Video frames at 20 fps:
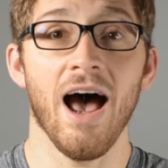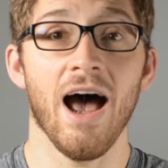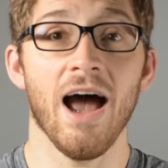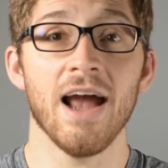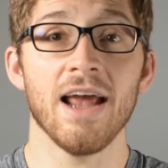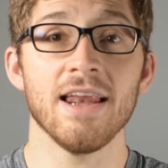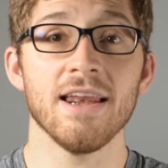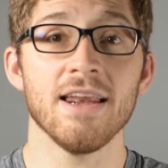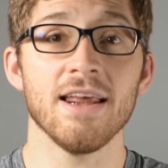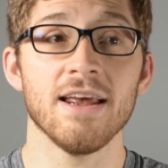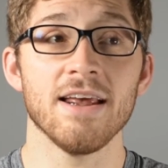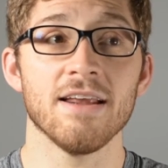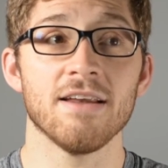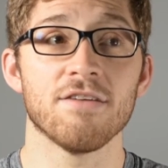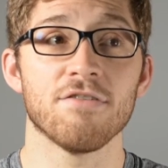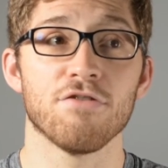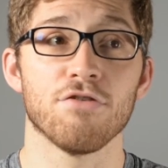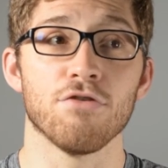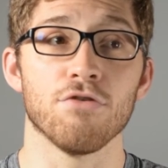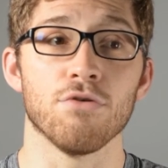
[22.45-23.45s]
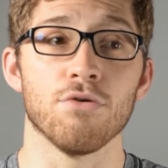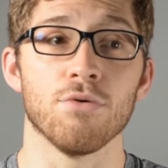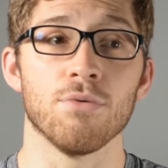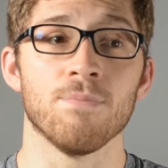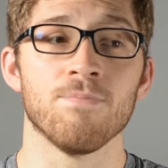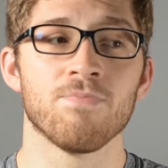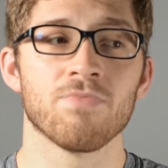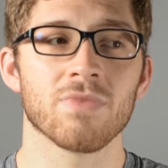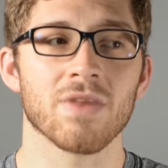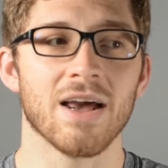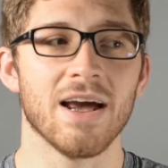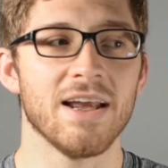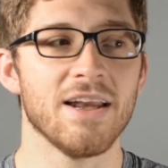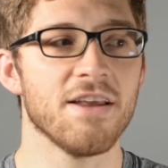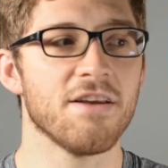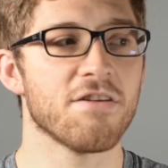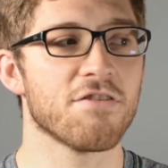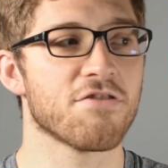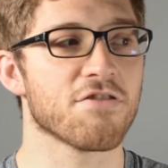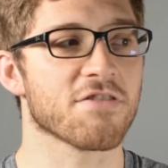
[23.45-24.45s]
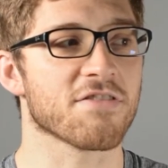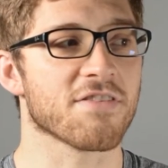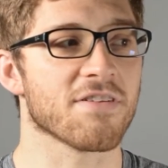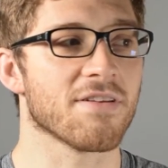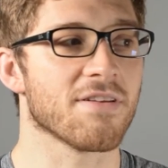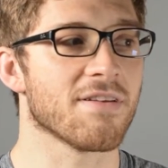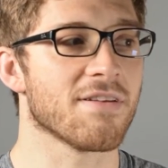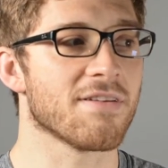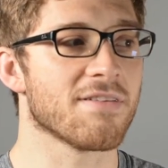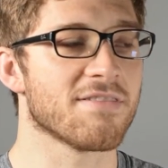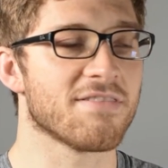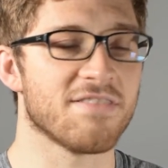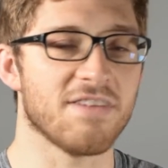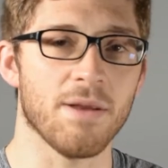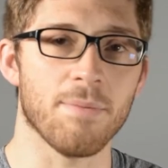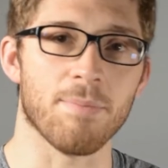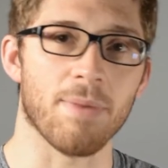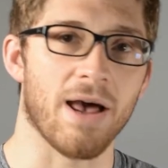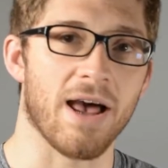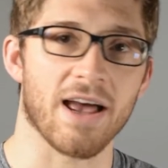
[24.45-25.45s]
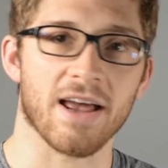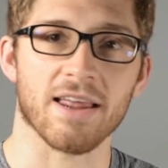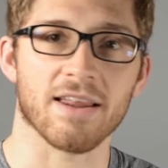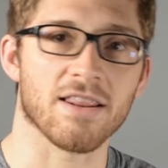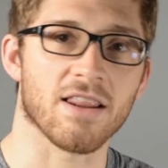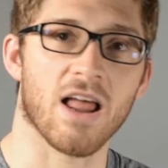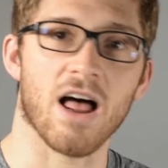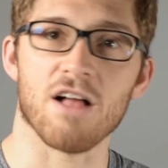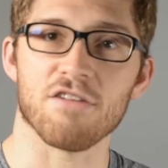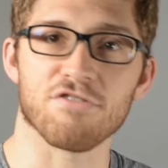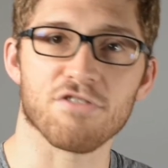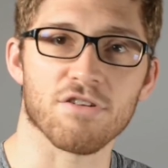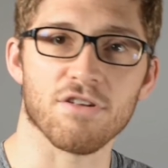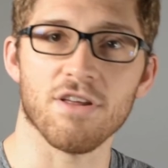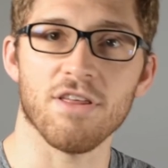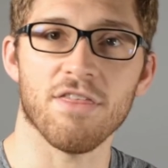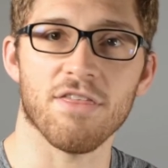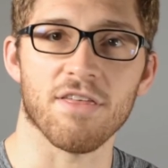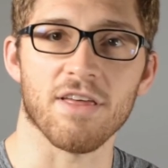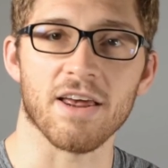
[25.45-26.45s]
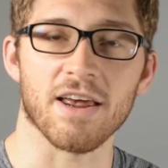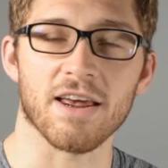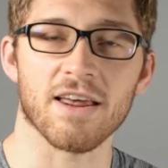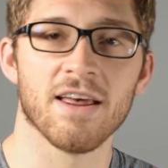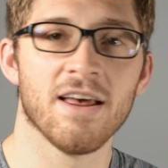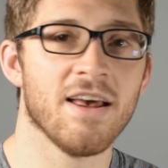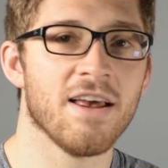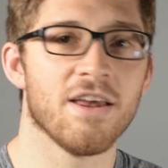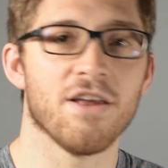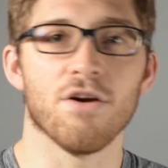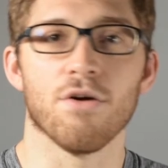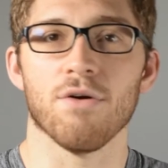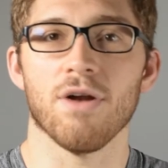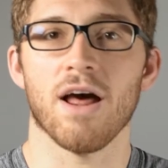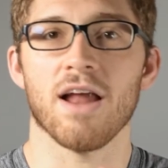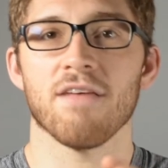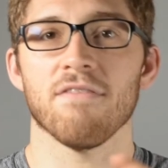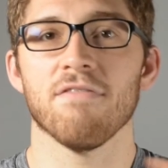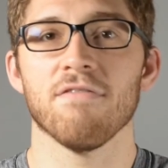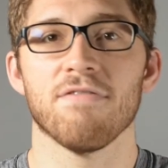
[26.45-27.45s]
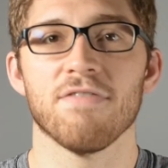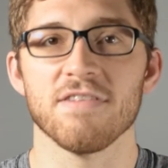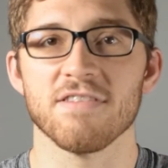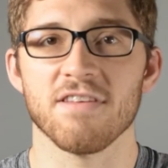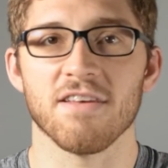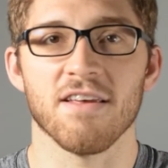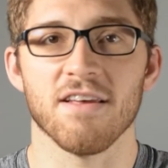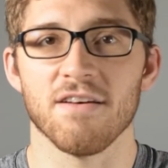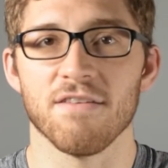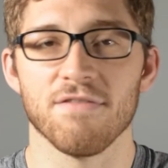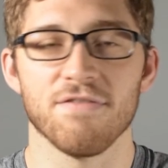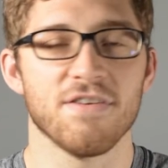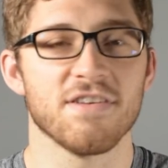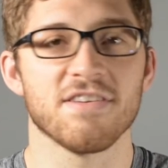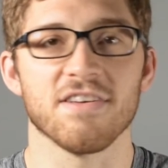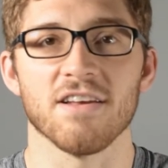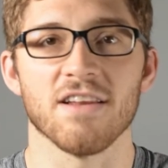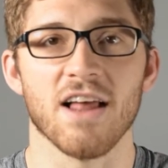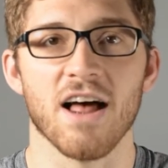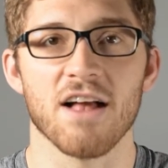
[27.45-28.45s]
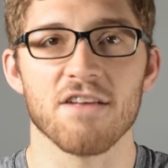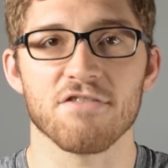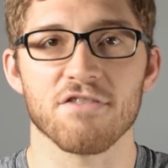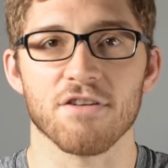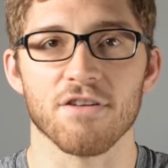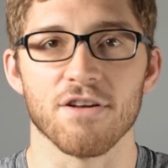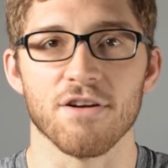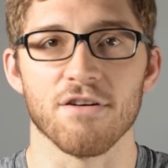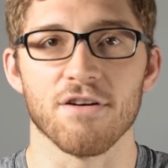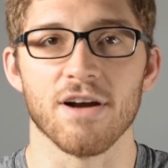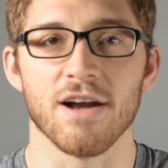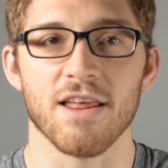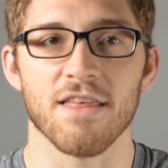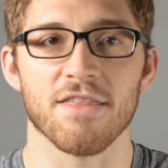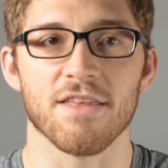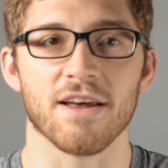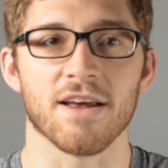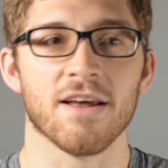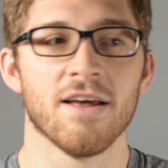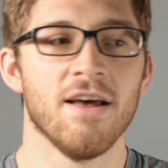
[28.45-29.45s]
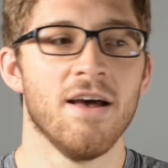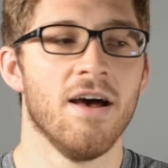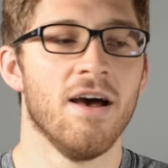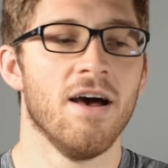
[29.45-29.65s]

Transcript: I need to just sit back and logically think, you know, not even physiologically or anything.